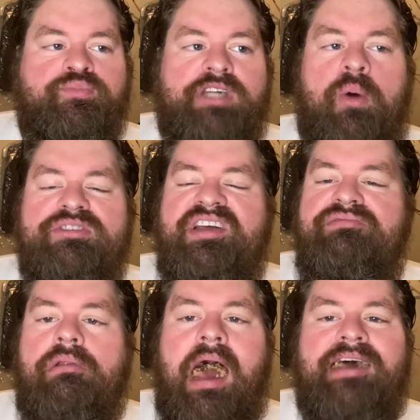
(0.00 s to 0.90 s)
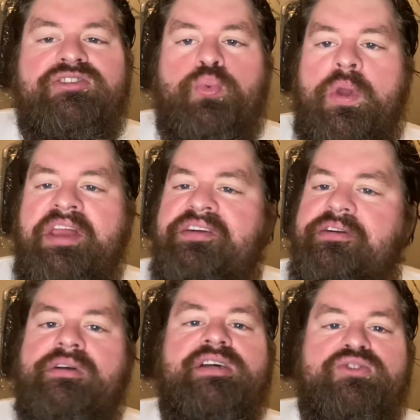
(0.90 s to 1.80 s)
I would say the last week
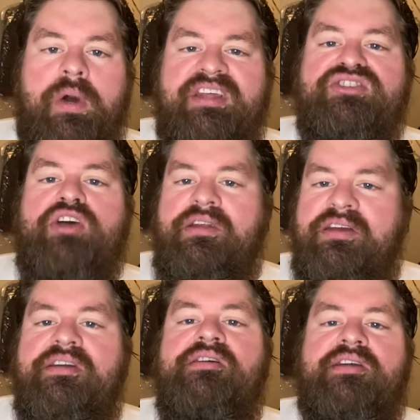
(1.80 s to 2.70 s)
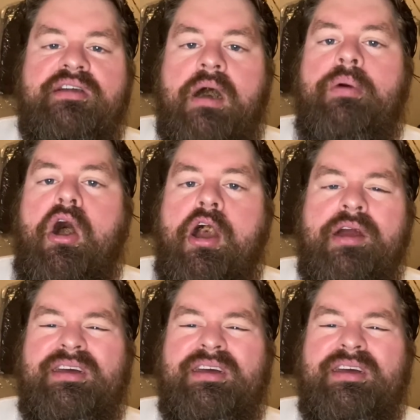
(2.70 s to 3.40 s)
is when it started kicking up hard.